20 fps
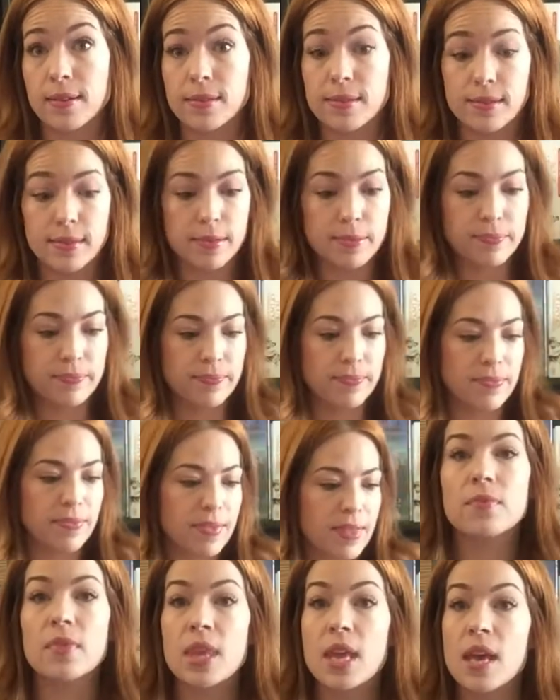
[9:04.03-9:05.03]
is.
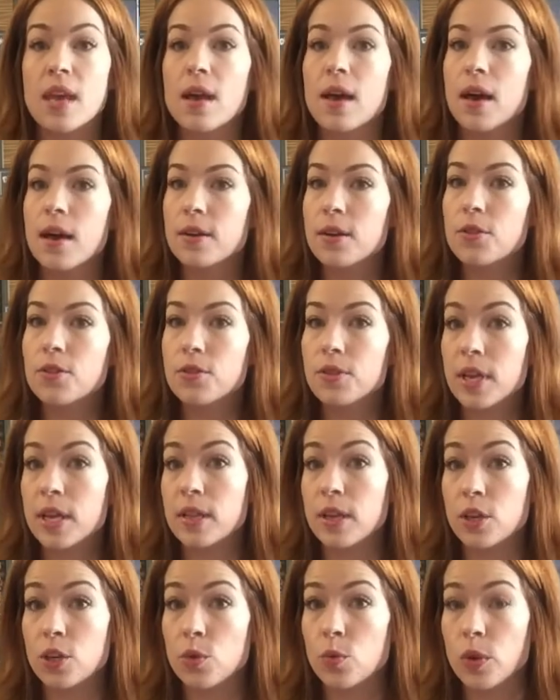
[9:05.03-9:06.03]
Another thing
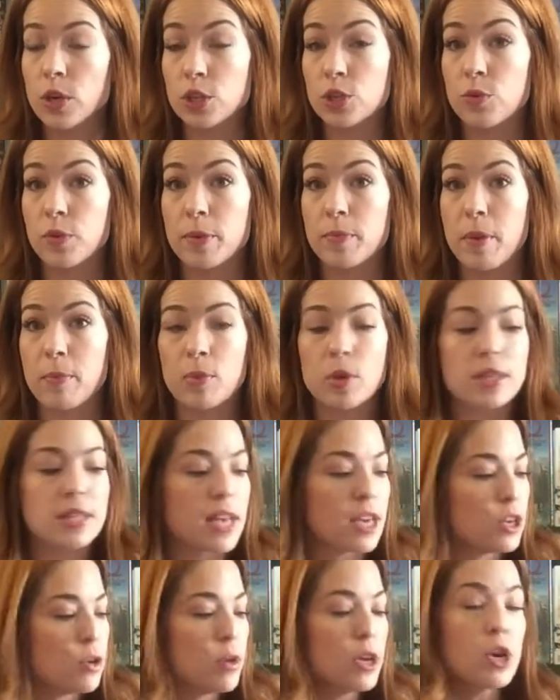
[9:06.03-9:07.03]
that you'll want to remember is
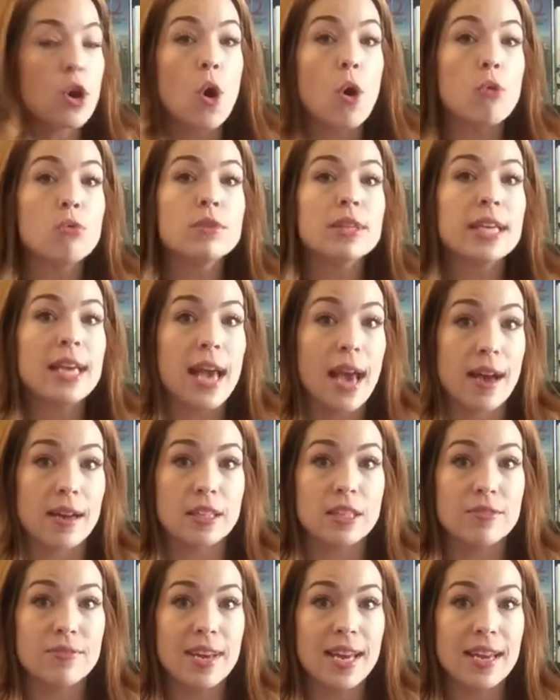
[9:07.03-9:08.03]
that you can only
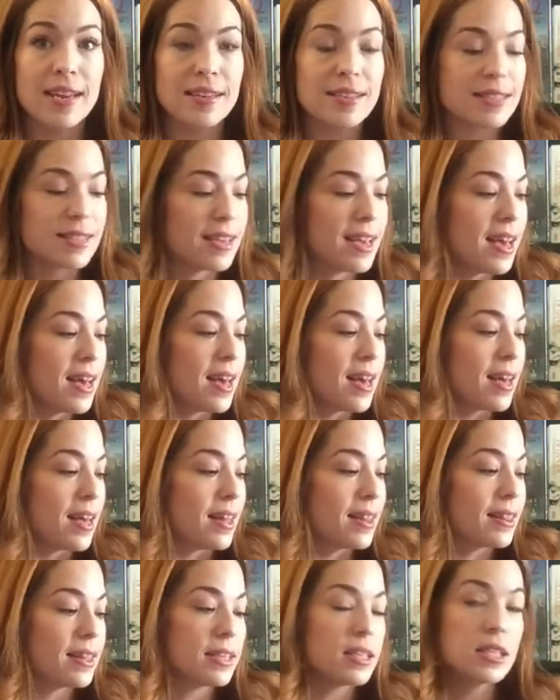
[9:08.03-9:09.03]
activate
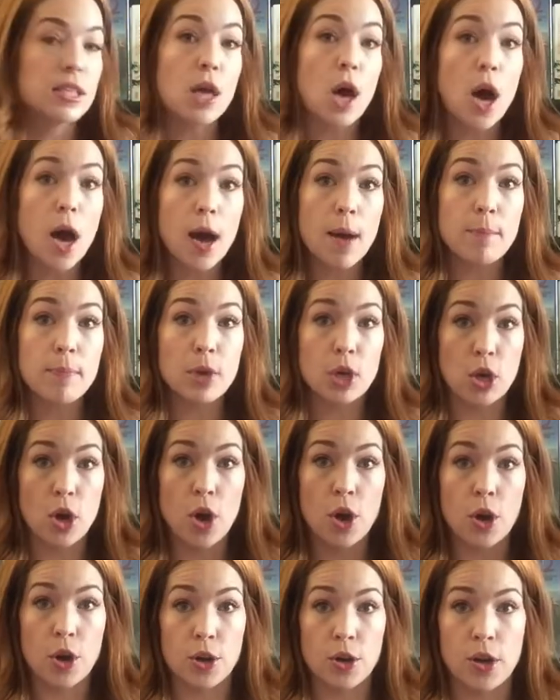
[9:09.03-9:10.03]
the top
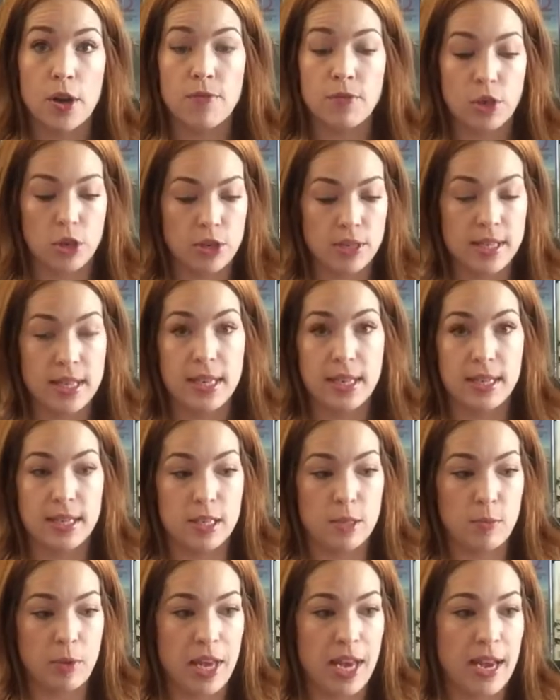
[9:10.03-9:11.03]
card of your city
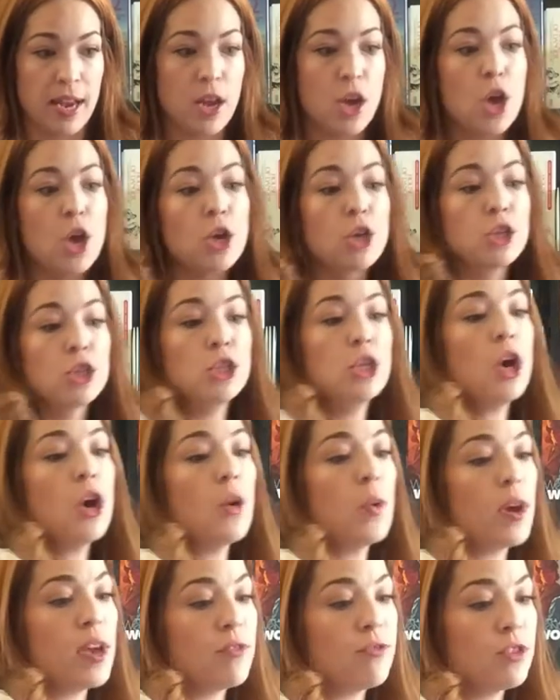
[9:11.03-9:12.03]
display.
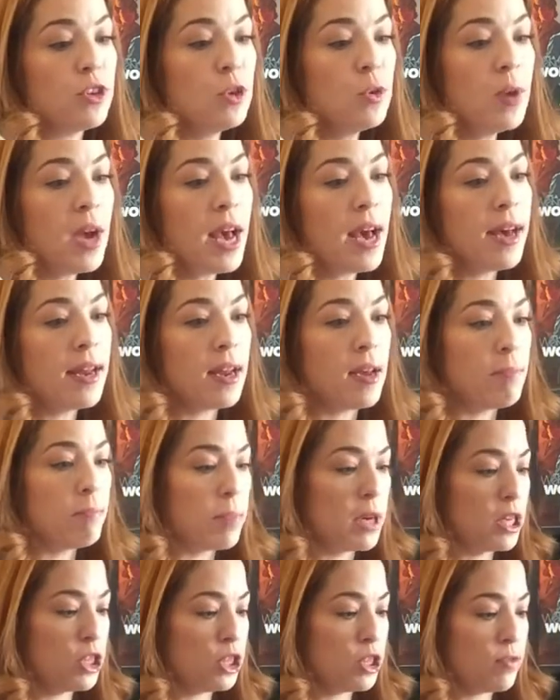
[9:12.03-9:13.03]
So if you had a
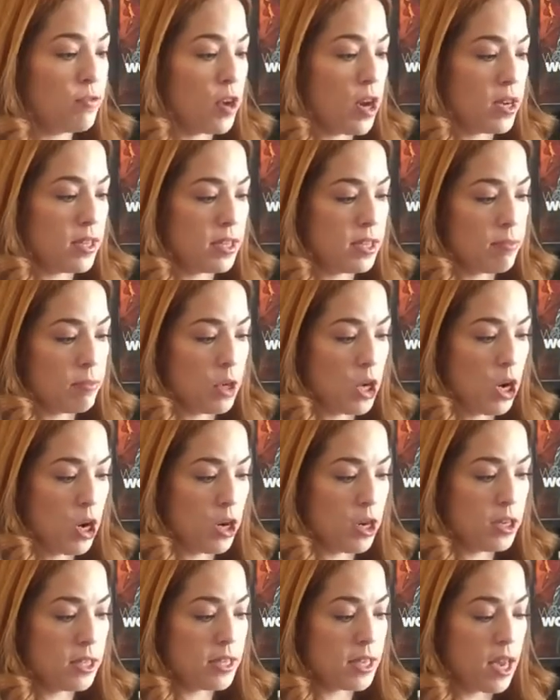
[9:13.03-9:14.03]
bunch of awesome
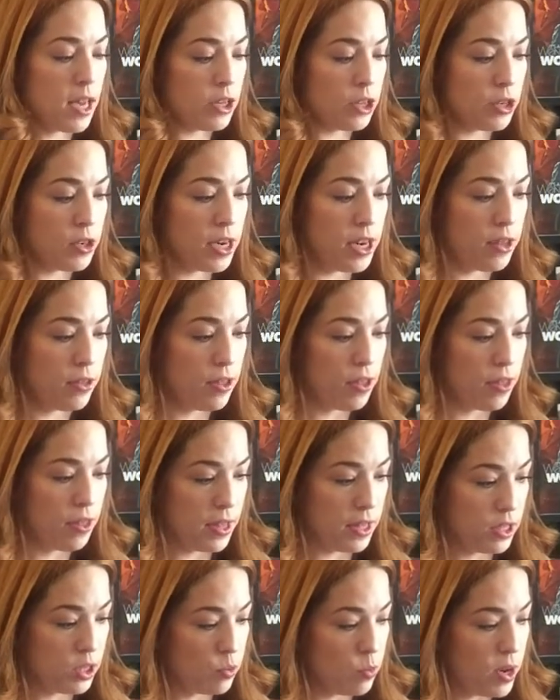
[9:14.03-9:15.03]
cards underneath
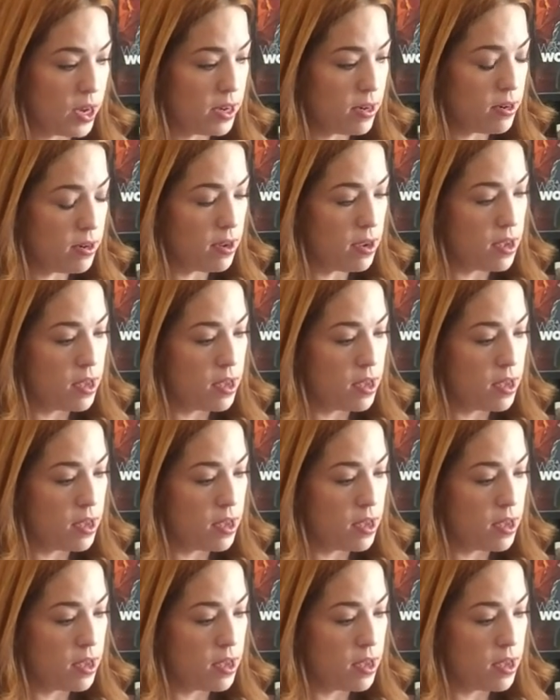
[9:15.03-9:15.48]
this one,